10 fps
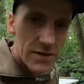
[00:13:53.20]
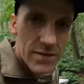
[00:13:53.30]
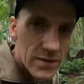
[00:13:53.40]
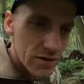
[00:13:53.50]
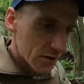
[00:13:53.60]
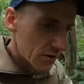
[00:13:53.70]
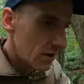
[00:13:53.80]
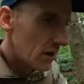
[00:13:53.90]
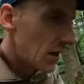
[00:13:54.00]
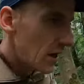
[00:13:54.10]
in, folks.
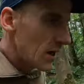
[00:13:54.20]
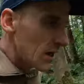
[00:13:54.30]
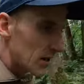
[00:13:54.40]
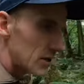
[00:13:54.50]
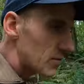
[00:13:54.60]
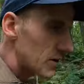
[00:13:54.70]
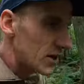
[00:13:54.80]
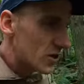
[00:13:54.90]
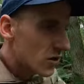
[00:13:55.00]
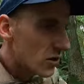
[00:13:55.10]
That's what
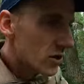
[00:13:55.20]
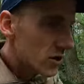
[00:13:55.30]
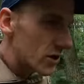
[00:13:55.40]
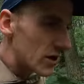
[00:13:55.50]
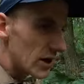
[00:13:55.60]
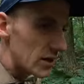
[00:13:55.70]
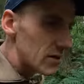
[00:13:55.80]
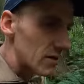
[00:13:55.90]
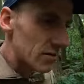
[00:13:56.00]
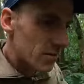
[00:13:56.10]
these Scottish
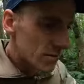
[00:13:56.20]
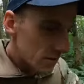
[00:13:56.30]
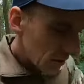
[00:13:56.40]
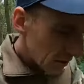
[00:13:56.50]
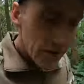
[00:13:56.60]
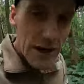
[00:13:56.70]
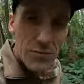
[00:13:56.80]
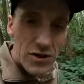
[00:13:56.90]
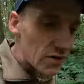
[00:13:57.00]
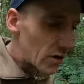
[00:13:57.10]
estates are
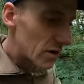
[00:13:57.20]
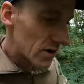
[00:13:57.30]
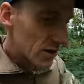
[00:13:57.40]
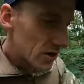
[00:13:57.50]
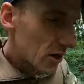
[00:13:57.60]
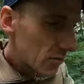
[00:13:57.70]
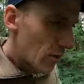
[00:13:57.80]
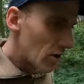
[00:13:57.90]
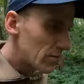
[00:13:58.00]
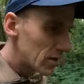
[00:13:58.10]
famous for, and it's still
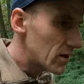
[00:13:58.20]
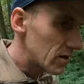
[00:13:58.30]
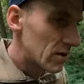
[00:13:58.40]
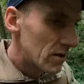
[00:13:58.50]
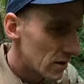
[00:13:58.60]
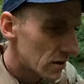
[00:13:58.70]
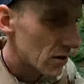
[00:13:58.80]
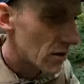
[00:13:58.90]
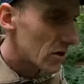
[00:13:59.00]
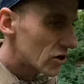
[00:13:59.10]
popular. There's
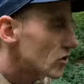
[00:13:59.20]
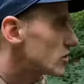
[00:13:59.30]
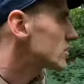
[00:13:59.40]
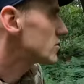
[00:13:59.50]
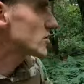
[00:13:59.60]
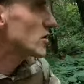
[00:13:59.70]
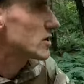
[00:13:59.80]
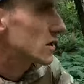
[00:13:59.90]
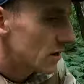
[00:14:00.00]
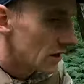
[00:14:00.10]
a lot of shooting goes
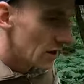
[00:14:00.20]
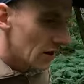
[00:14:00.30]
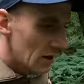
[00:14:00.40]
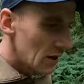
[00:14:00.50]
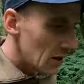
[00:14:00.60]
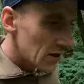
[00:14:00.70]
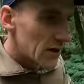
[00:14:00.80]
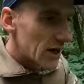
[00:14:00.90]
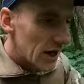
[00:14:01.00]
on and the